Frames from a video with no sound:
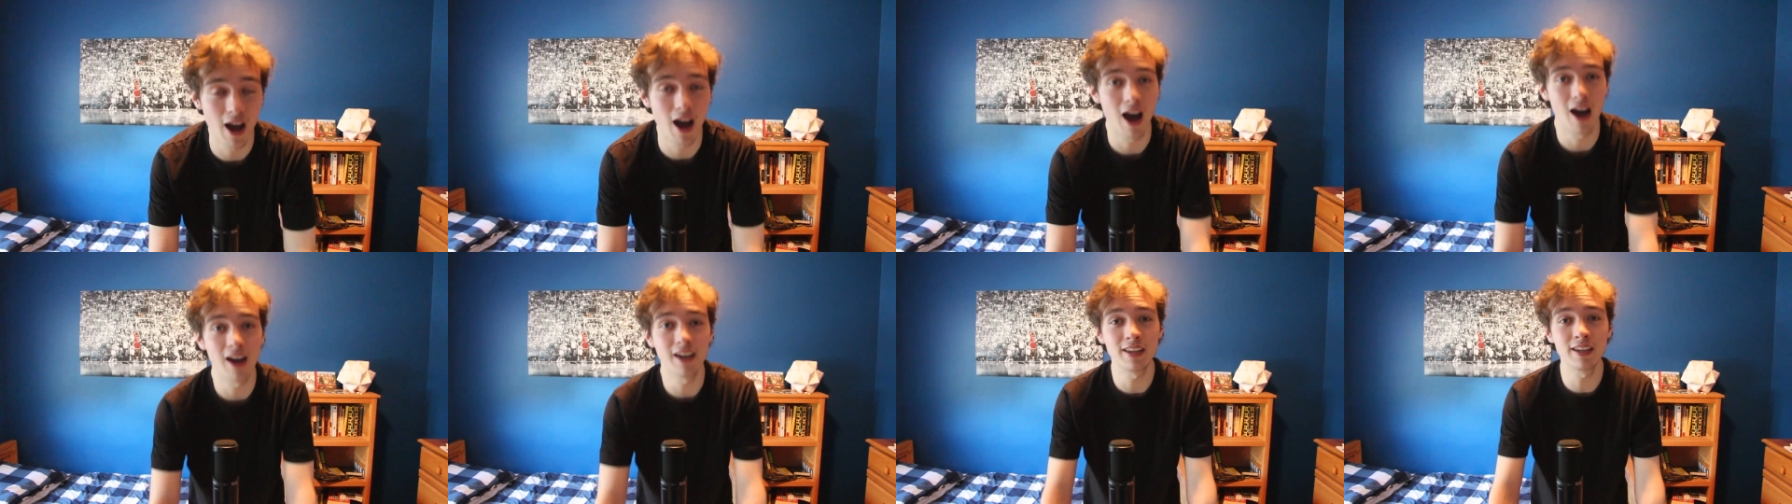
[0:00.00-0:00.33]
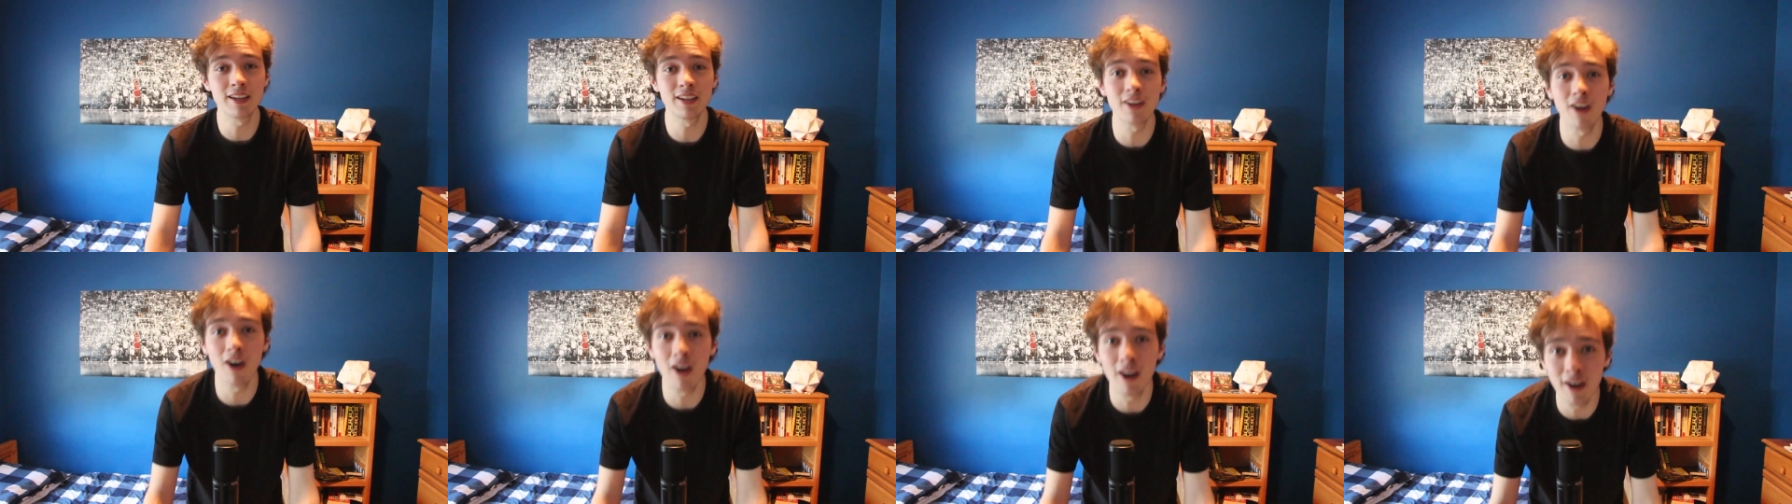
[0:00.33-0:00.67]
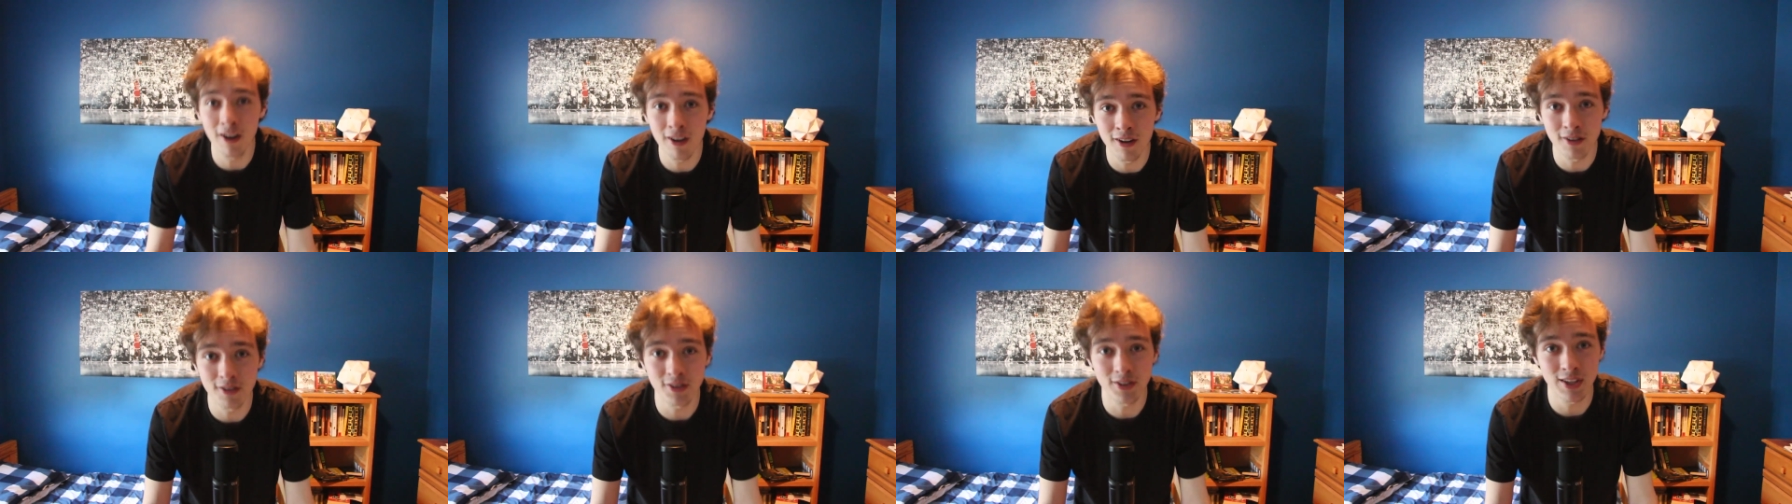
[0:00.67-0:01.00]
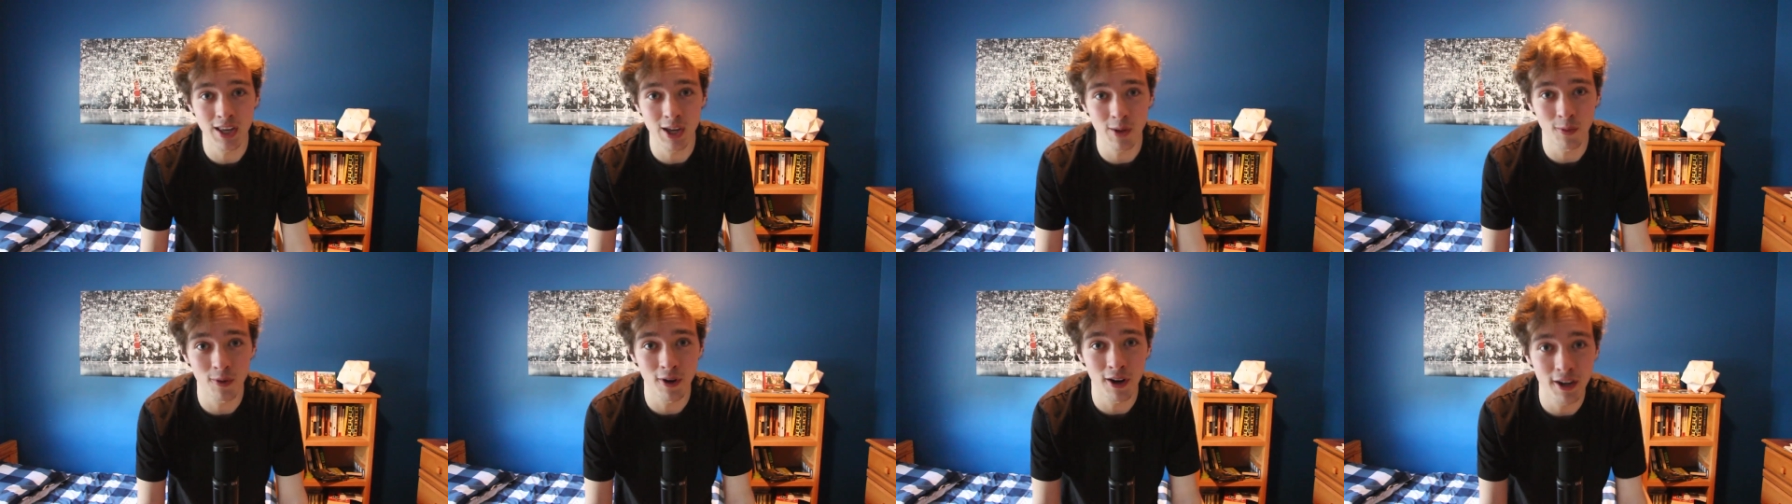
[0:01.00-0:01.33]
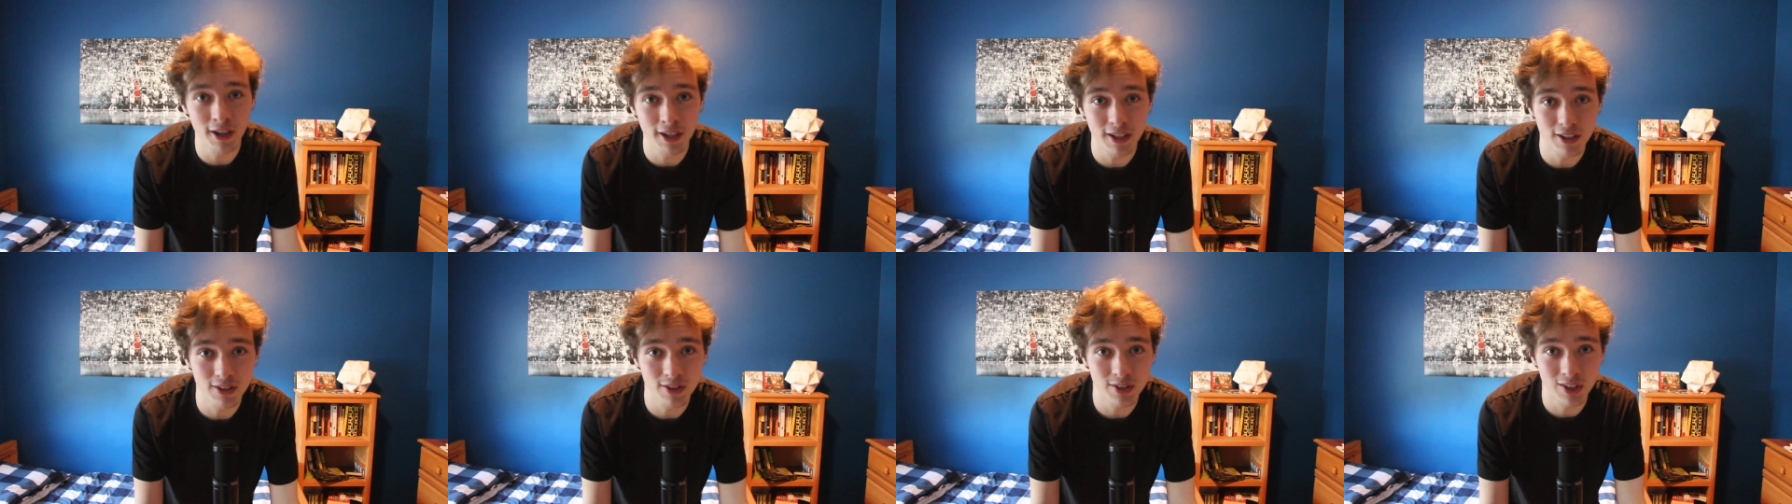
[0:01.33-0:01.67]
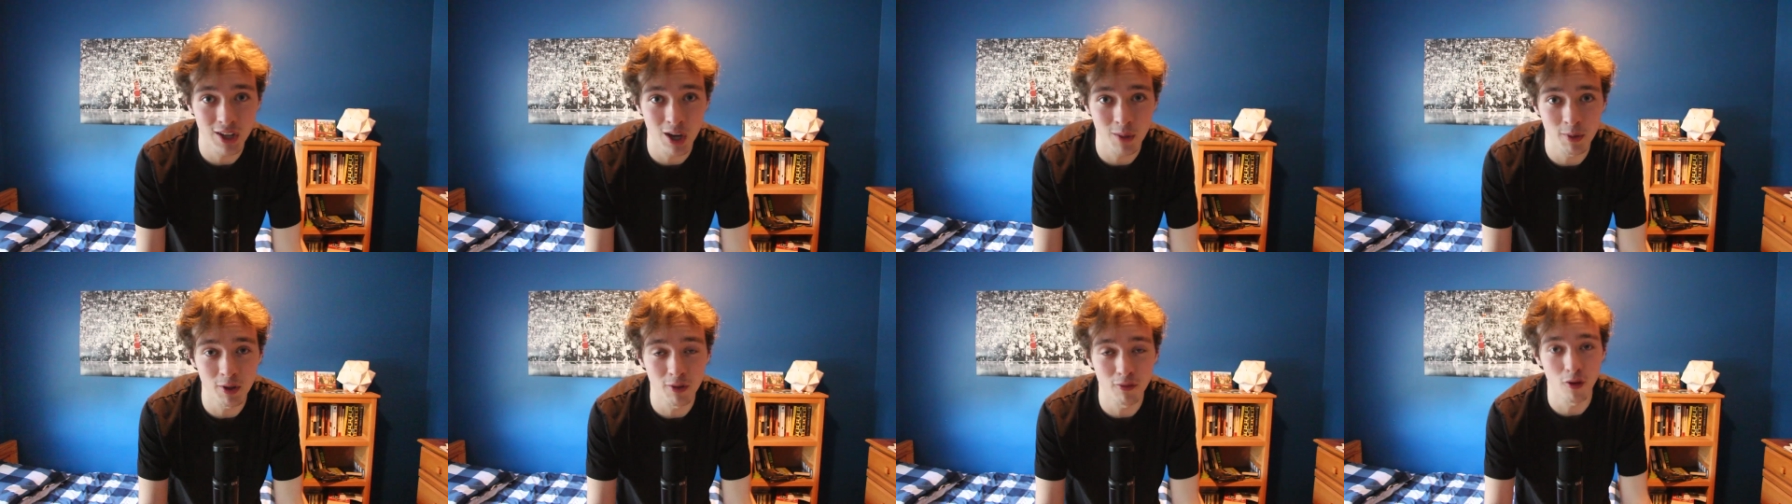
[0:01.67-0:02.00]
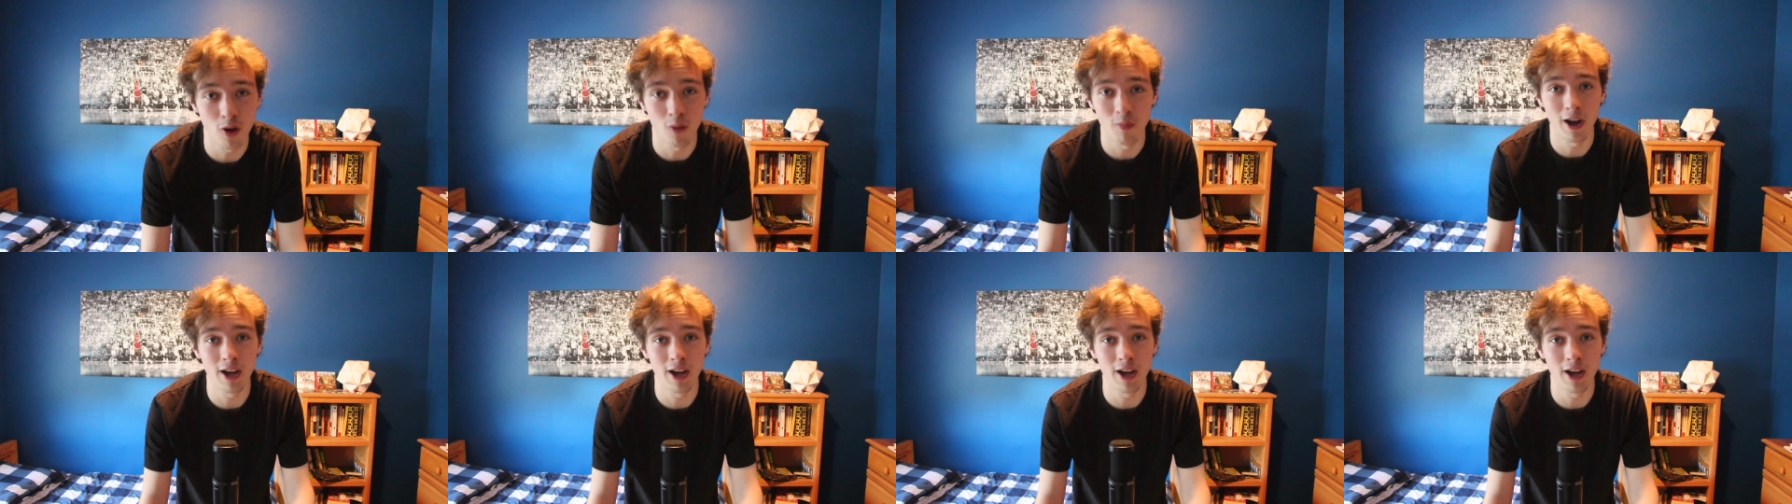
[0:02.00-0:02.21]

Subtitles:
I can kind of understand where India is coming from.